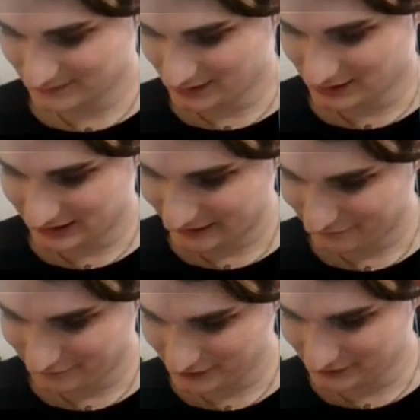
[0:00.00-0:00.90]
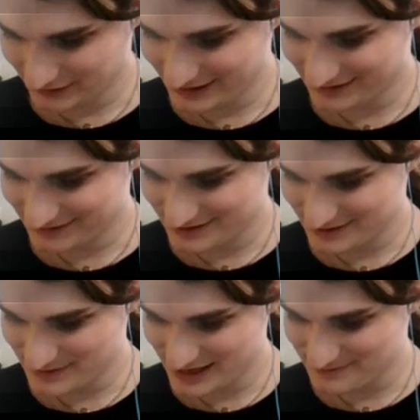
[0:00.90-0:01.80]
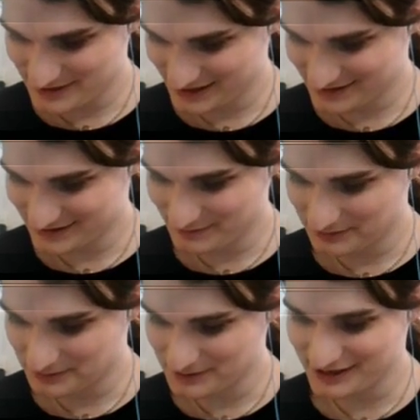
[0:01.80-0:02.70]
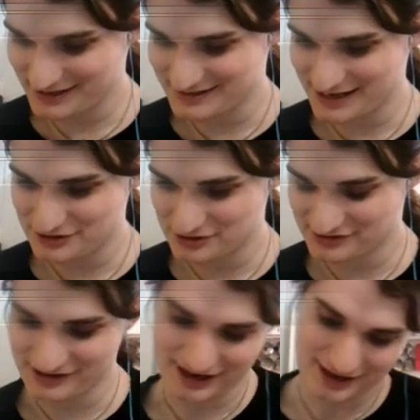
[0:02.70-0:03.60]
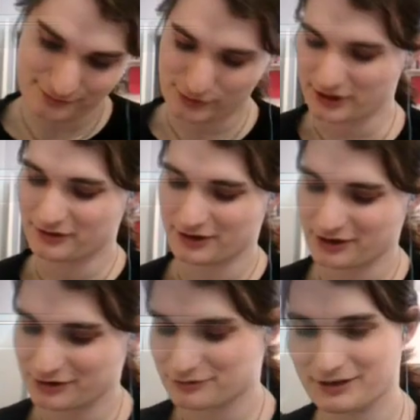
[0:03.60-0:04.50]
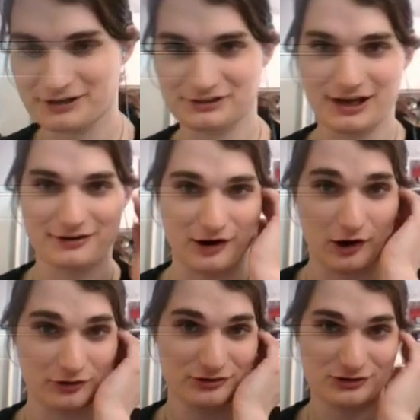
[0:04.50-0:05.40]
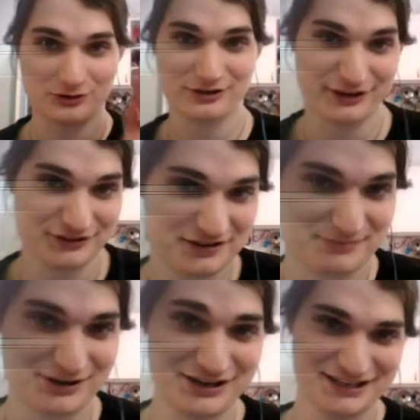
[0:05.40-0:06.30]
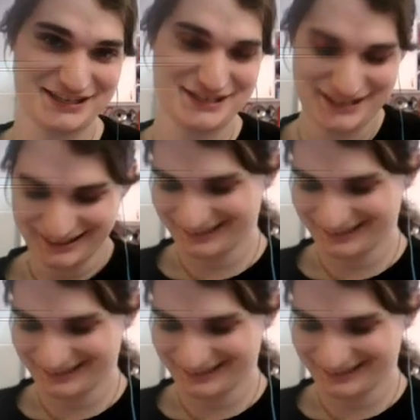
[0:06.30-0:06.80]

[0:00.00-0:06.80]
I feel like they may be playing a dangerous game where they're gonna create a lot of Hearthstone customers.